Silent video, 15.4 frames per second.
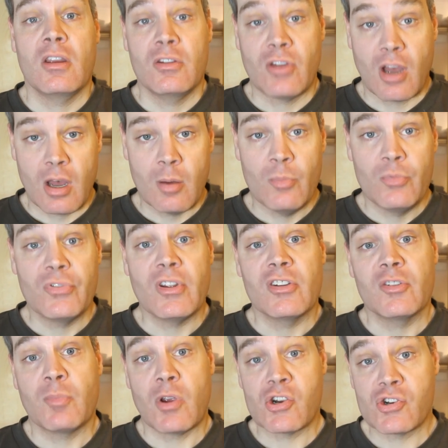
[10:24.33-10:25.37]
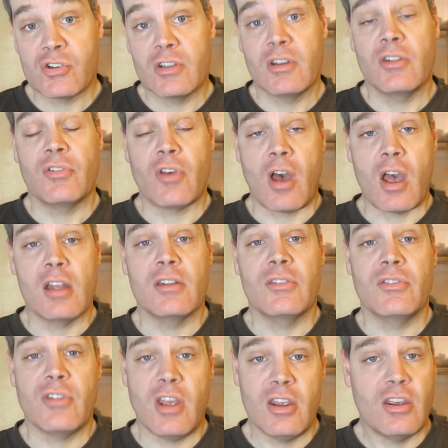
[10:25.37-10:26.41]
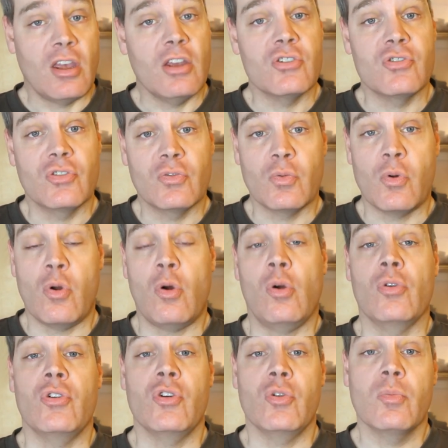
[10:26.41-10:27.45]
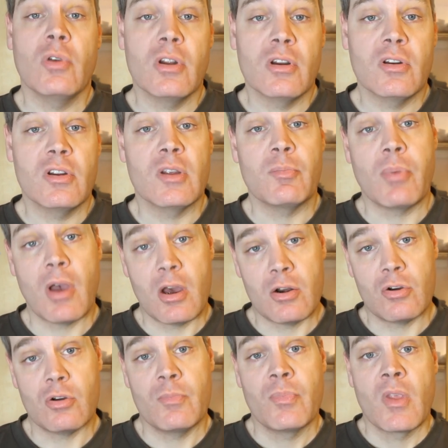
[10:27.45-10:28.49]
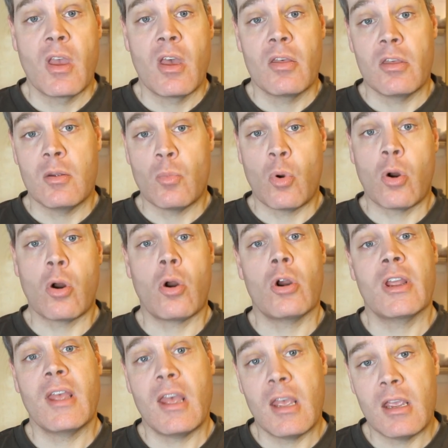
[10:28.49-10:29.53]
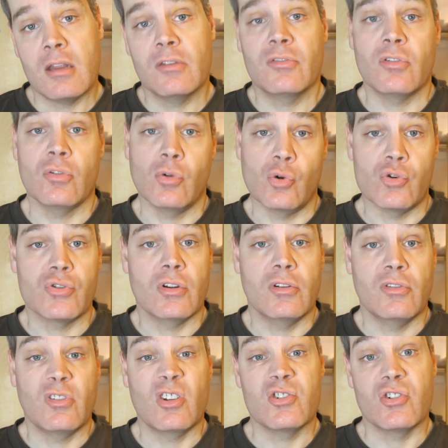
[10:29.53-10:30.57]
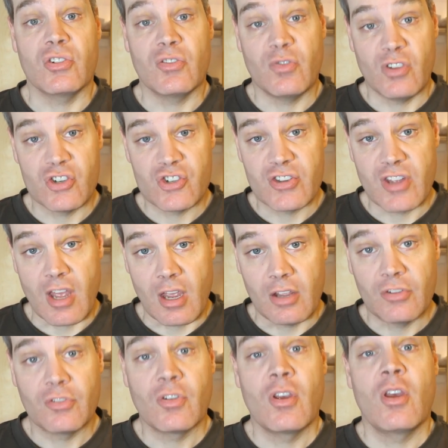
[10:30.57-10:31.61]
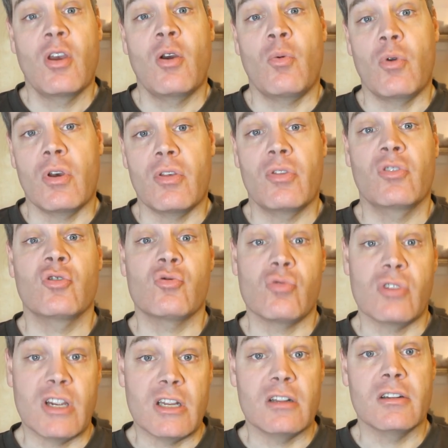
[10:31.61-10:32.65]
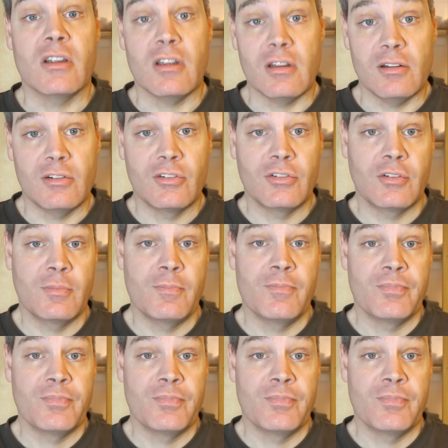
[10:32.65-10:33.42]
tubs and specially designed snake cages will hold humidity better than more arcane solutions such as fish tanks with screen lids.